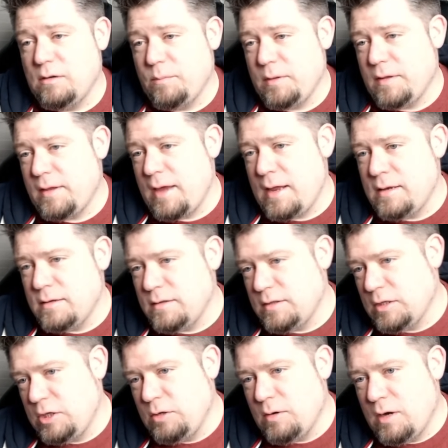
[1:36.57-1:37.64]
It'll be at the end as
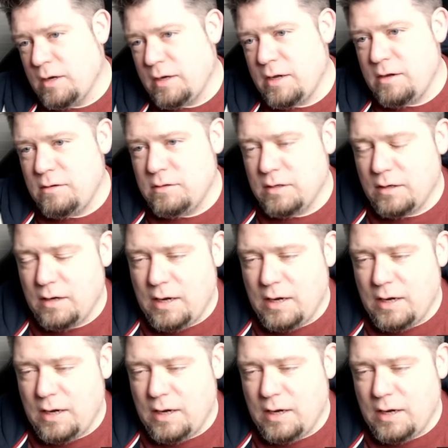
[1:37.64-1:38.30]
a QR code,